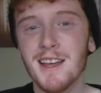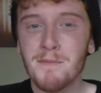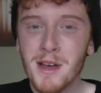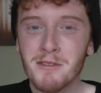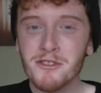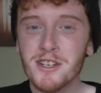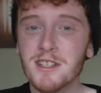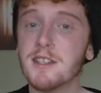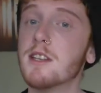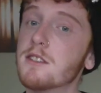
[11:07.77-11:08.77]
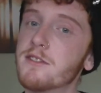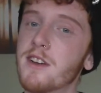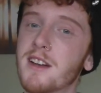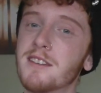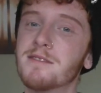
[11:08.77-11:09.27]
and boundaries is
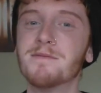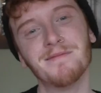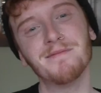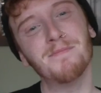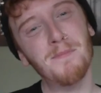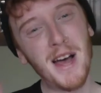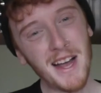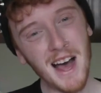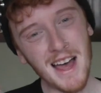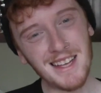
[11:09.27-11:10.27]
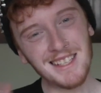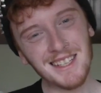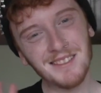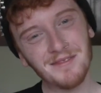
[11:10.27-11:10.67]
fun. Bye guys.